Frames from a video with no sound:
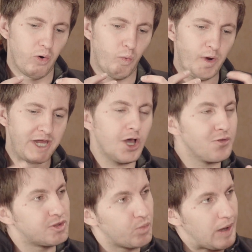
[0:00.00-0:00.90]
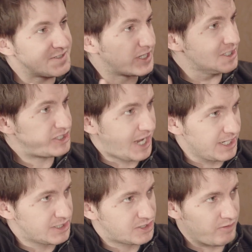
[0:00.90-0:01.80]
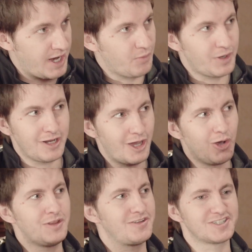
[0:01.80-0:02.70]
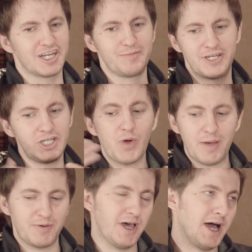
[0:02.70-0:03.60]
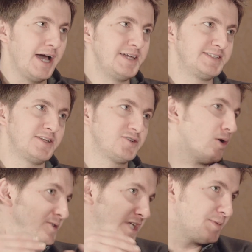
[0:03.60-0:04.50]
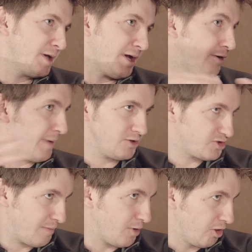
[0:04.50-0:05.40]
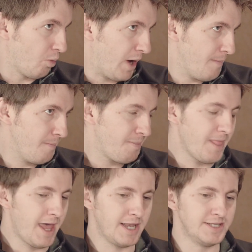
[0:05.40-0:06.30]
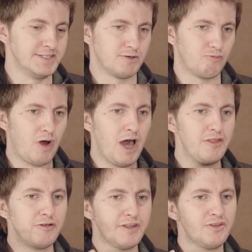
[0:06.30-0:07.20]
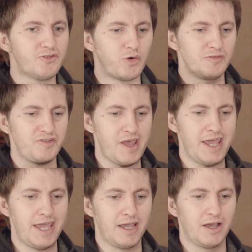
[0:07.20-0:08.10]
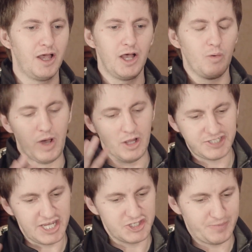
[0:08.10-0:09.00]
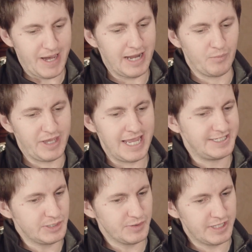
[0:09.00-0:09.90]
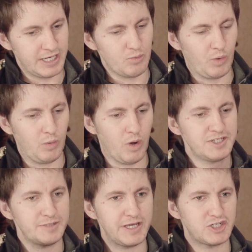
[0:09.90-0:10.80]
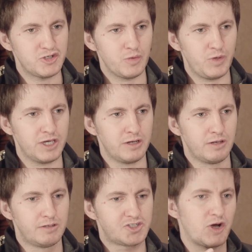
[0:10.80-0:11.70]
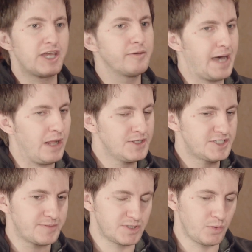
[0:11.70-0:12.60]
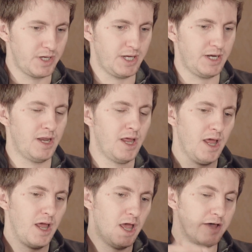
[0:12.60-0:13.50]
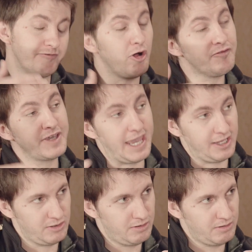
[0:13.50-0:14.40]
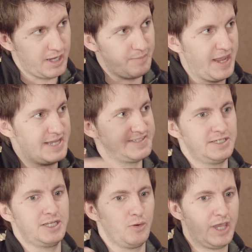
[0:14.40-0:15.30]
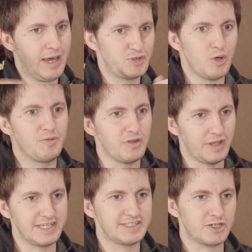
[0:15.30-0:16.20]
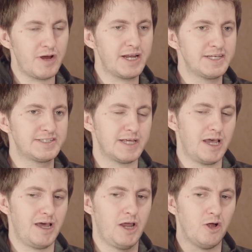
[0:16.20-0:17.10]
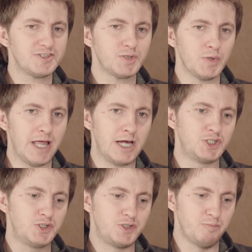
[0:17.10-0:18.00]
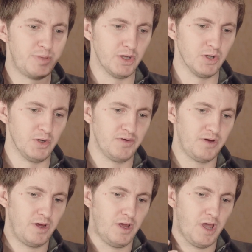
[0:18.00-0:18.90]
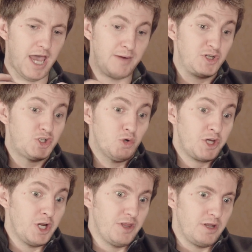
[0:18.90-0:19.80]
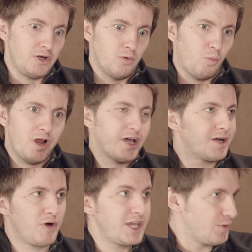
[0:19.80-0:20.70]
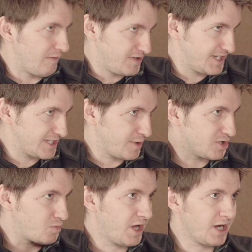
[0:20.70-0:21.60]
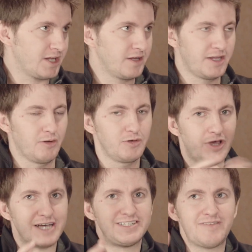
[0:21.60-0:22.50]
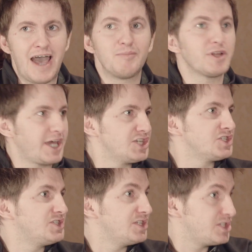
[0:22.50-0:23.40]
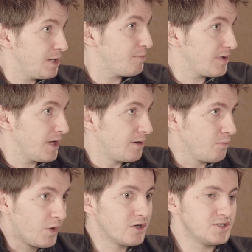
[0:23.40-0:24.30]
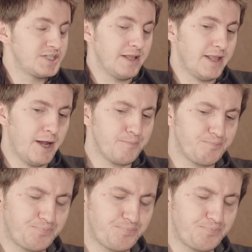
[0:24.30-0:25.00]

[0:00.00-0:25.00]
we know that the web is going to change, right? We know that there's going to be new APIs, there's always going to be a better mousetrap on the web, and rather than sort of saying, well, change is bad and we can't deal with it, we wanted to make sure that we could strike a balance between evolving Angular at a pace that, you know, kept you up with the latest and greatest, and also allowed you to build and be sure, you know, that we're not going to break you every 6 months. We're not going to, you know, you guys have applications to ship, and we understand that.